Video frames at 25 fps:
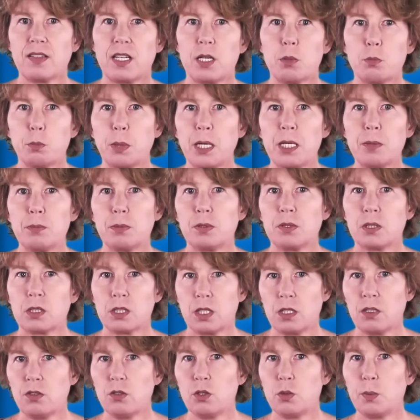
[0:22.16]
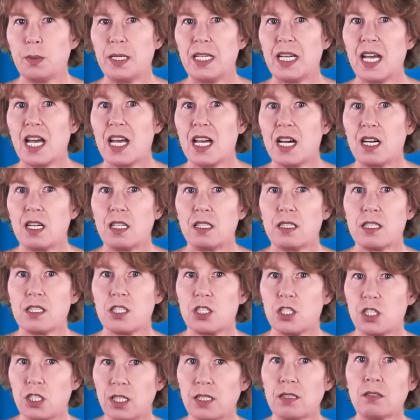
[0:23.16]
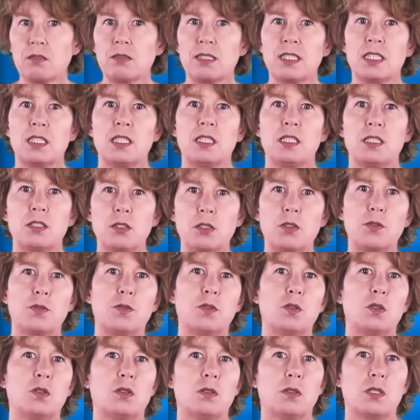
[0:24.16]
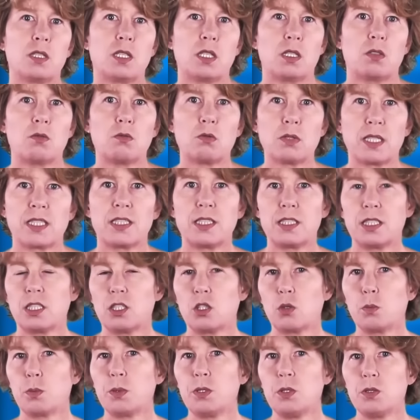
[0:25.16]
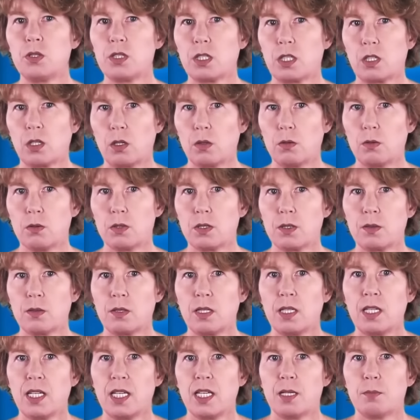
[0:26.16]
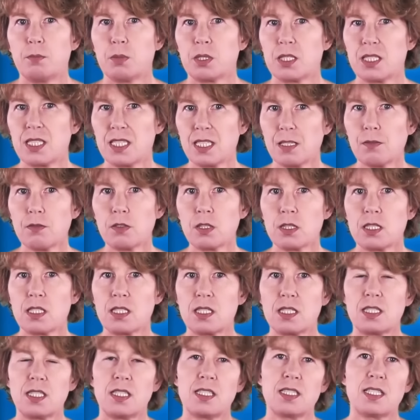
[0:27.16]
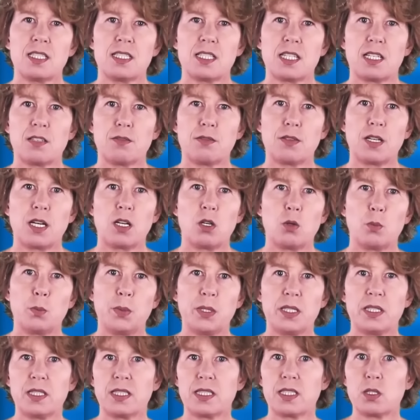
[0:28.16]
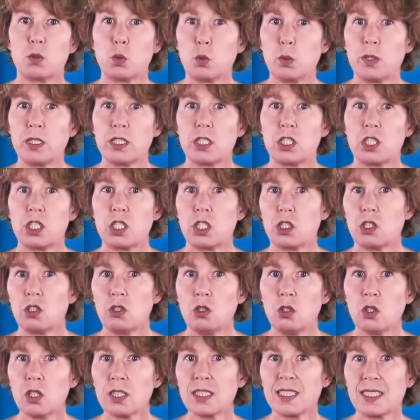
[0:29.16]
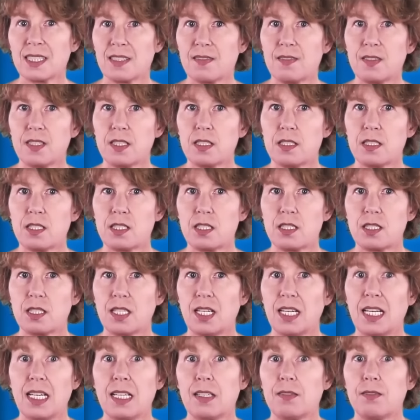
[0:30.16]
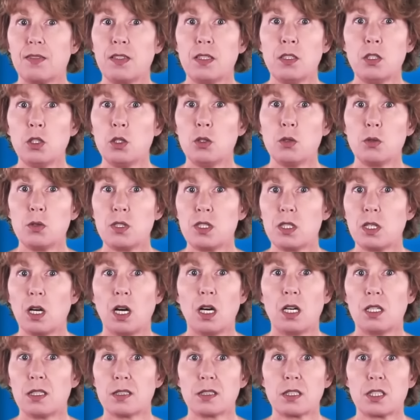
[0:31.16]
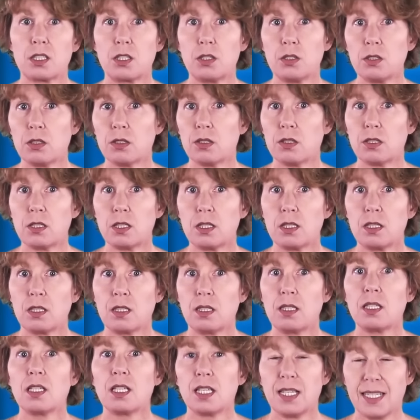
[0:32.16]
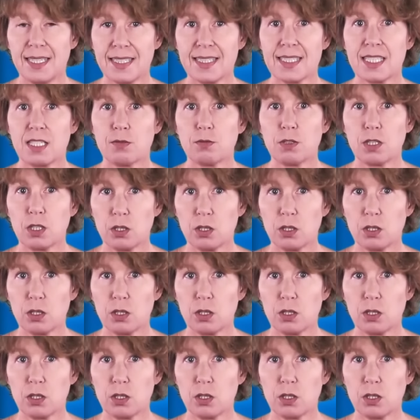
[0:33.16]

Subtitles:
that people told me AI is genuinely good for: writing computer code. But several studies have now appeared which looked at this, and the news aren't good. Let's have a